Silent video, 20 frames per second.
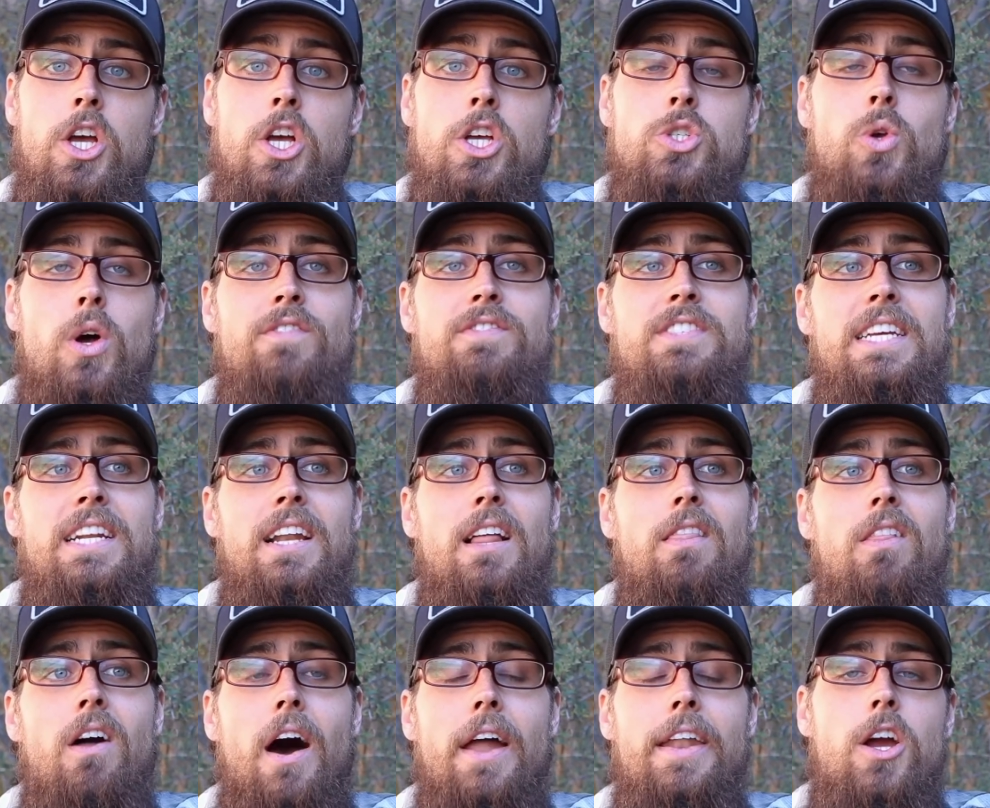So I've seen a
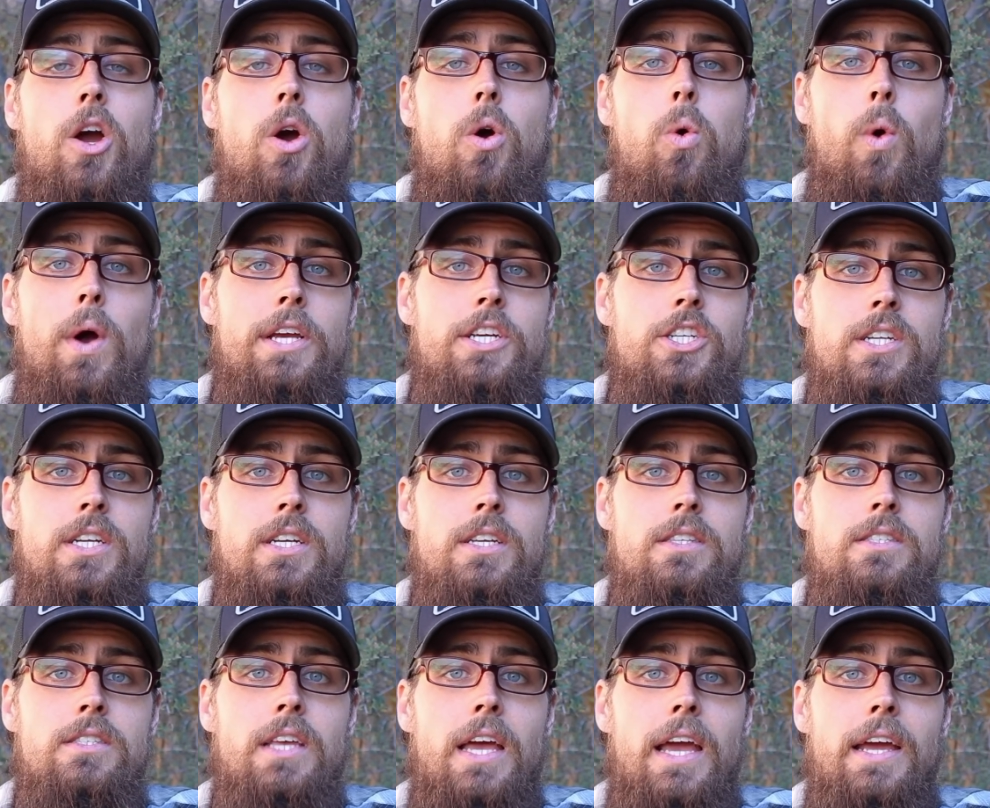lot of
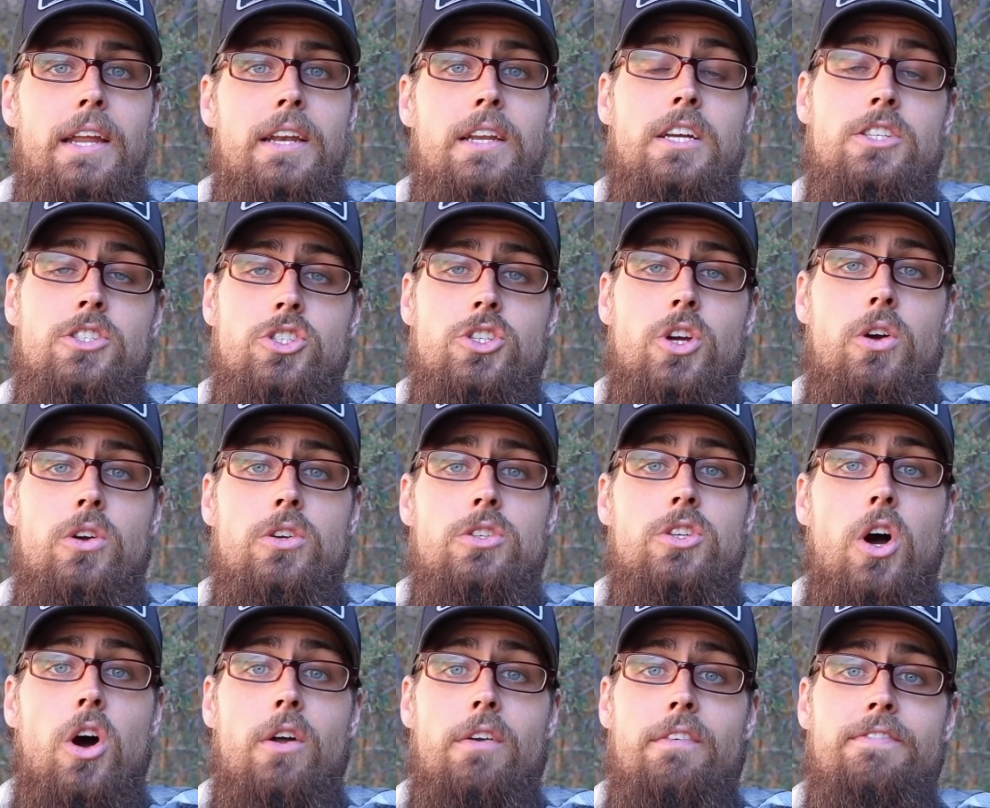questions and concerns
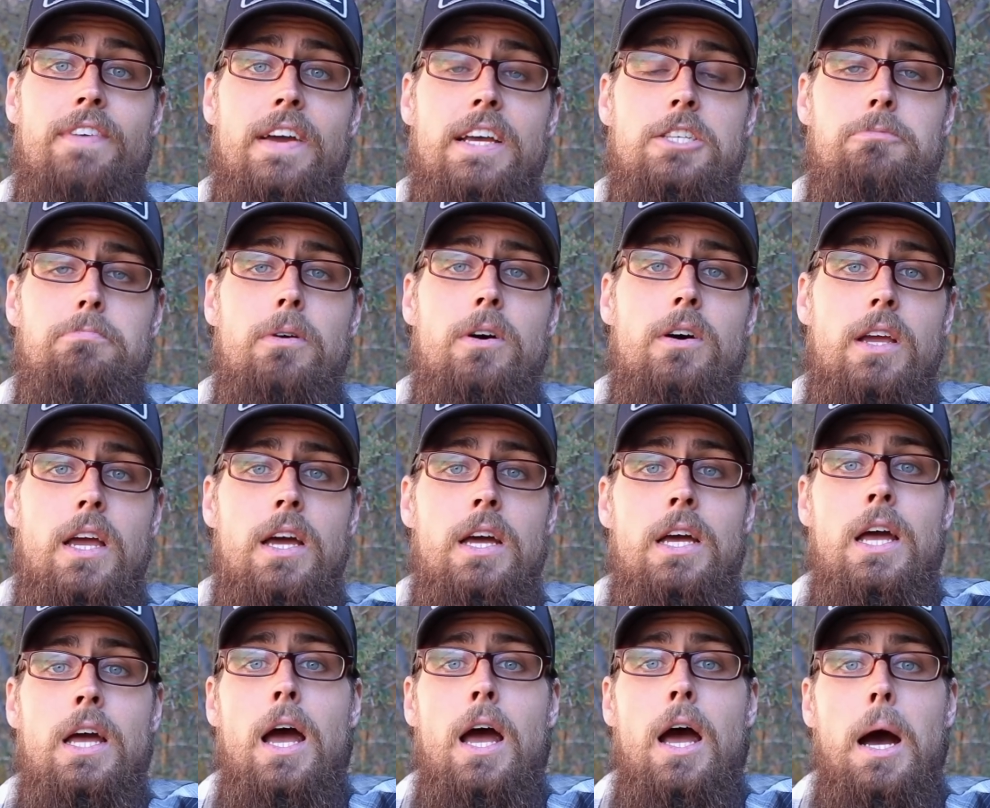on Facebook
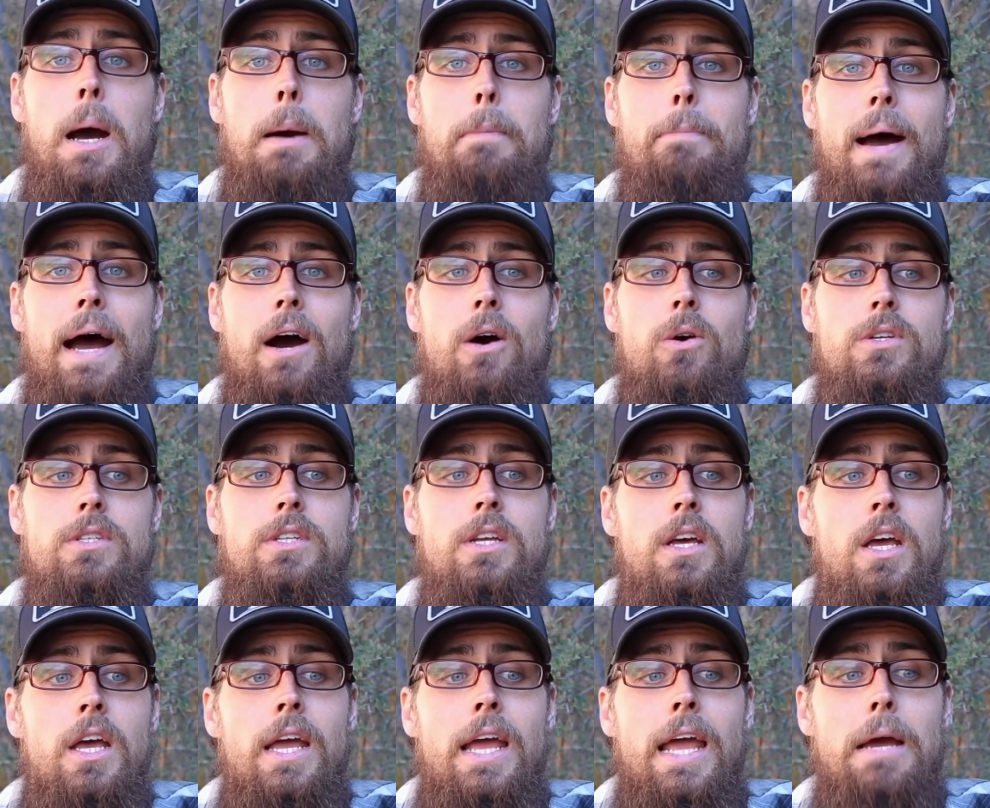about,
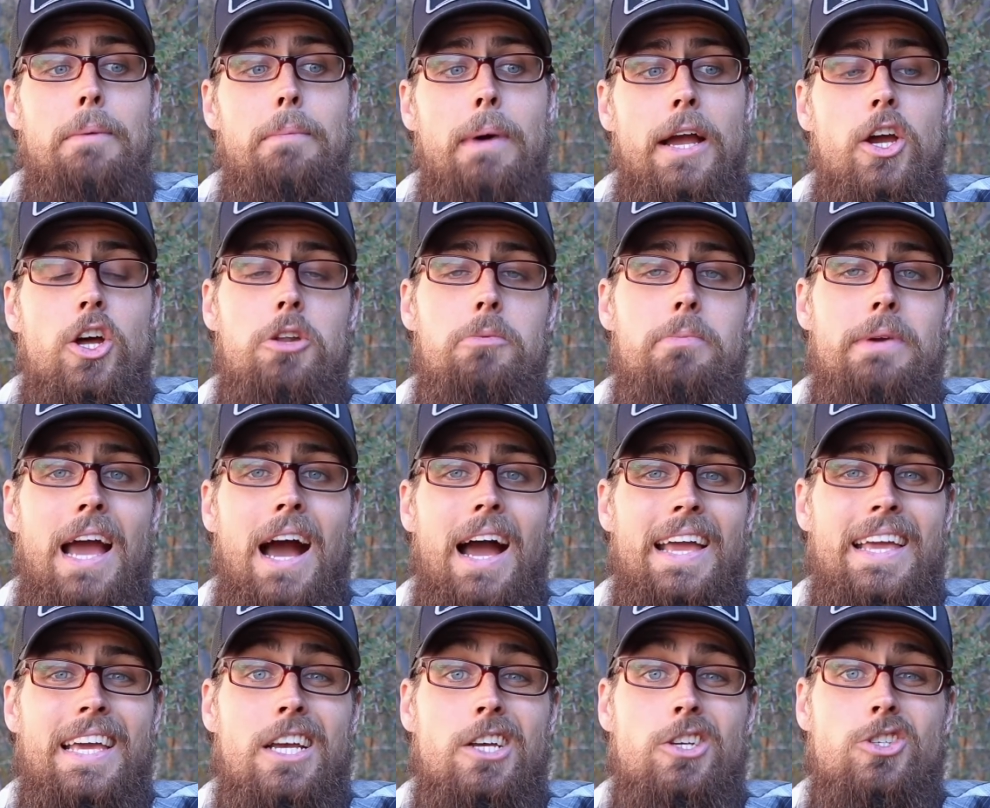am I going to be
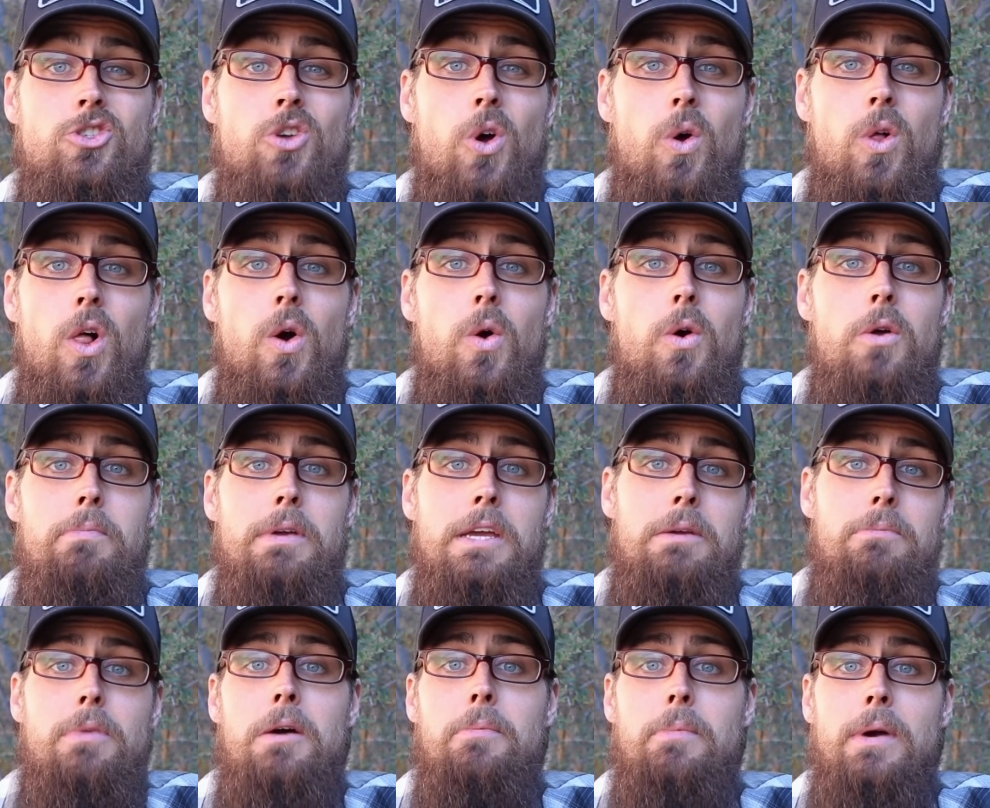hiking solo and
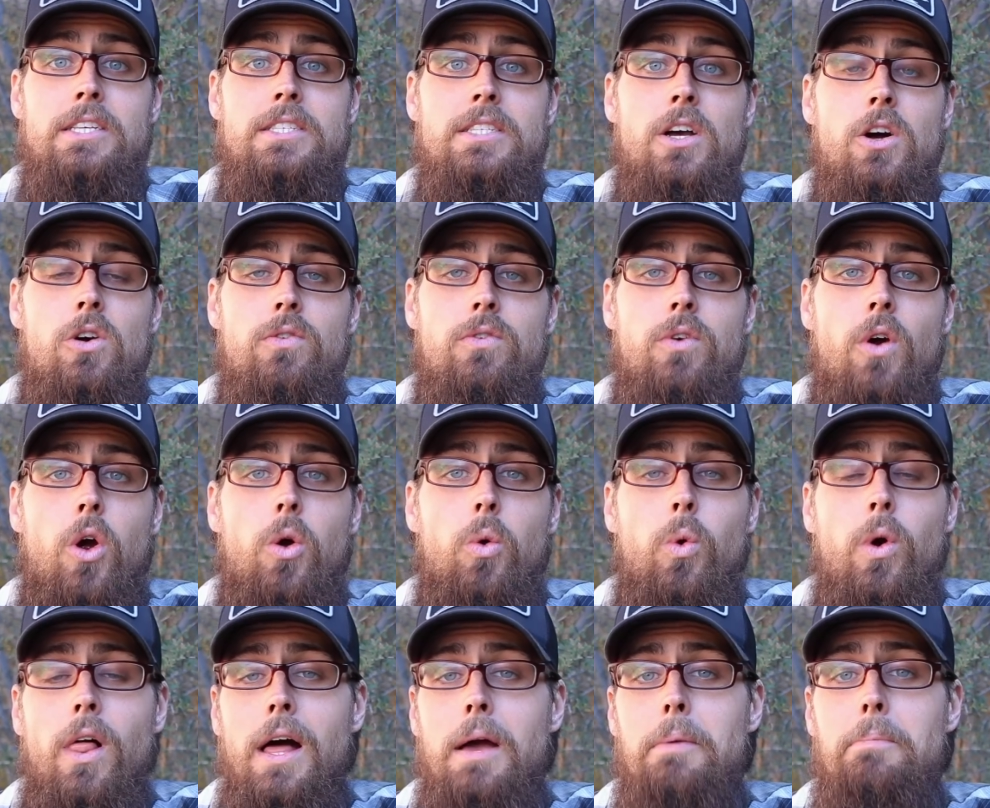being by myself, or
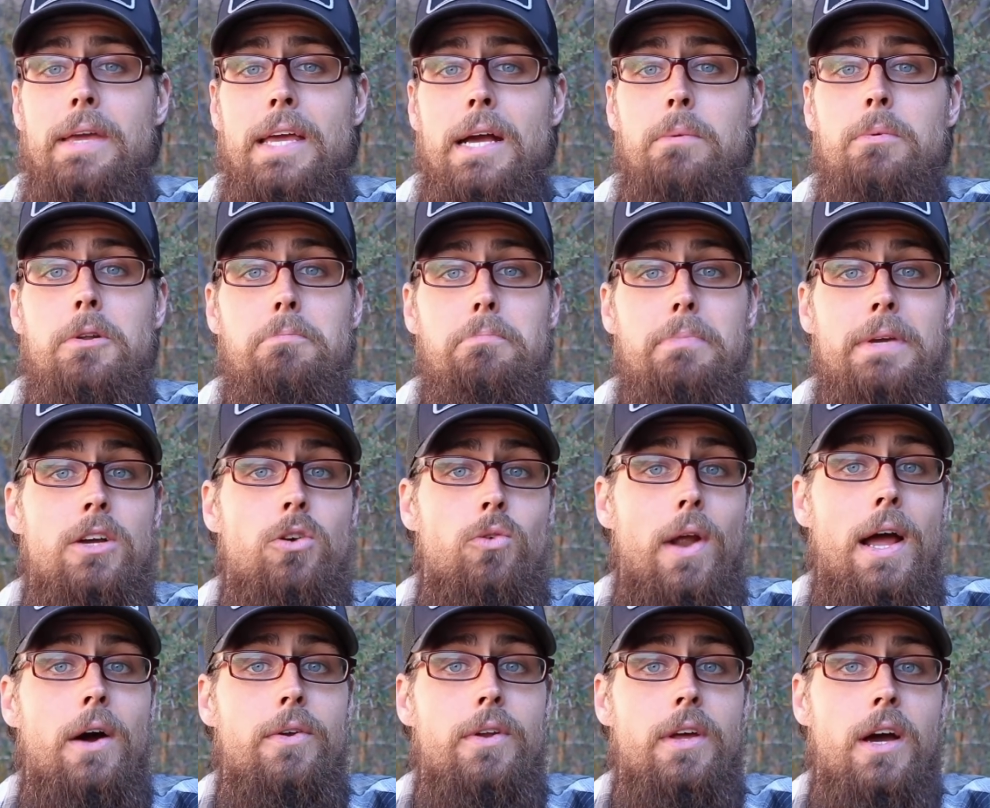will I be able to be
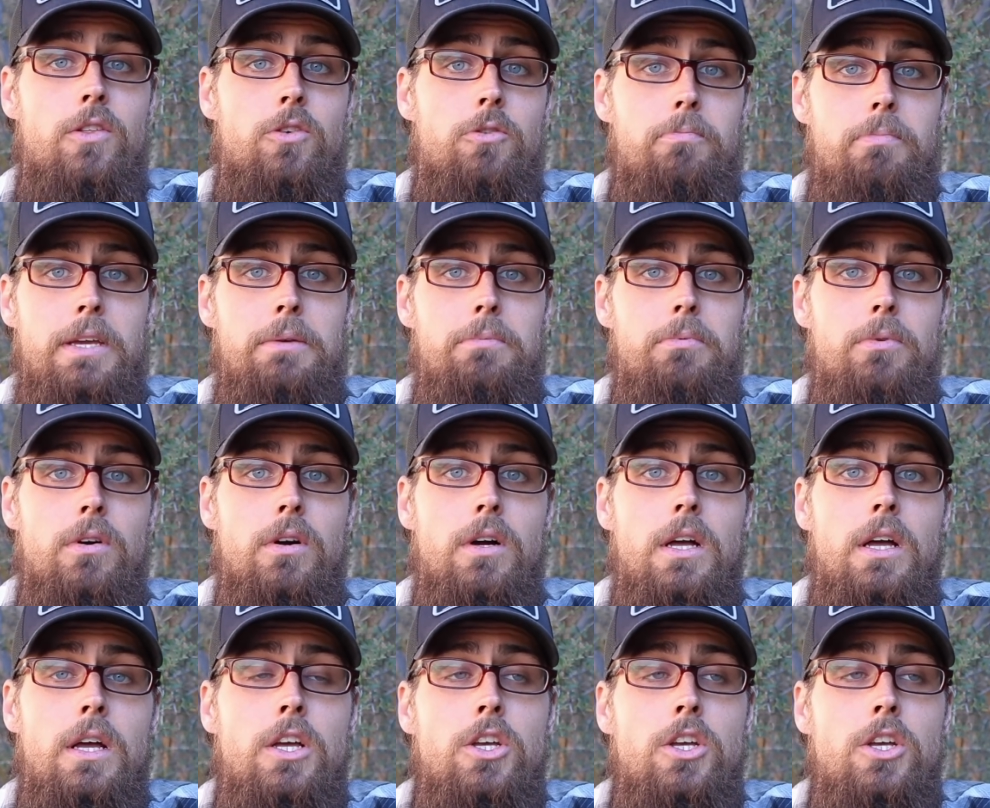around other people?